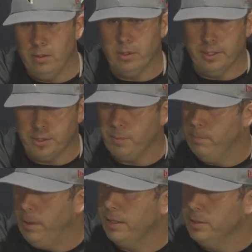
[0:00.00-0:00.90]
get something
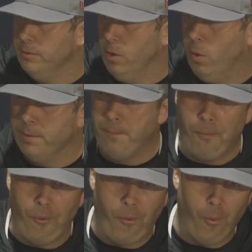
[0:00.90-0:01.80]
positive going.
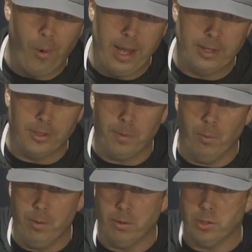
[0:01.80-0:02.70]
We had something
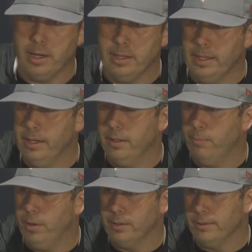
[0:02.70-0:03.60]
we were trying to get in the
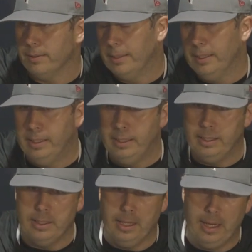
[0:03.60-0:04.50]
punt.
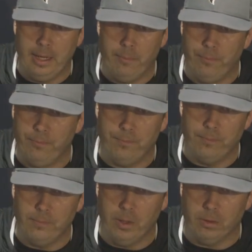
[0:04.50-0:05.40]
You
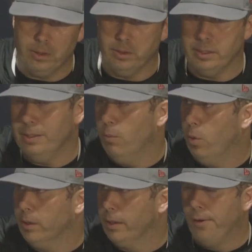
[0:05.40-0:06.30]
know, clearly it didn't
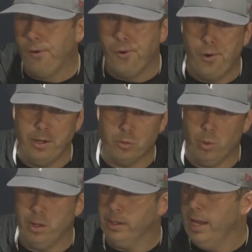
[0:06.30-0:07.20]
work. And just
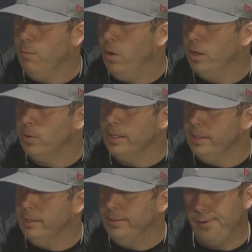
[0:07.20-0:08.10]
where the game was right
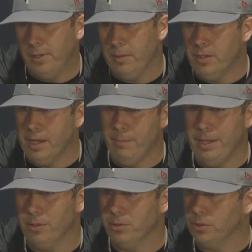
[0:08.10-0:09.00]
then, you got to
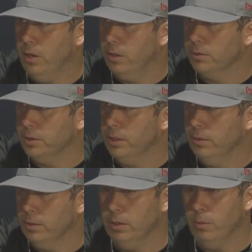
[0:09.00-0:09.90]
make those calls. You
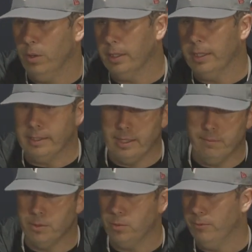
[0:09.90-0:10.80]
know, you don't want to, again, give
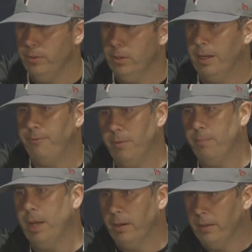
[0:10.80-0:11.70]
them the short field. I felt
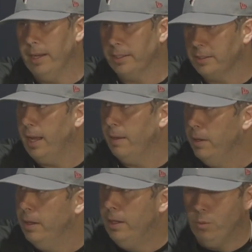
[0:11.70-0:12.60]
better the next time,
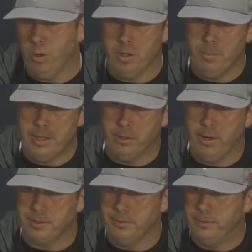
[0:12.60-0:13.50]
wanted to be
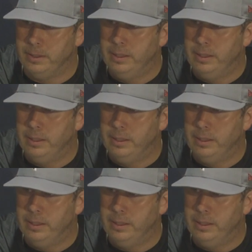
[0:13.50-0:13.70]
aggressive,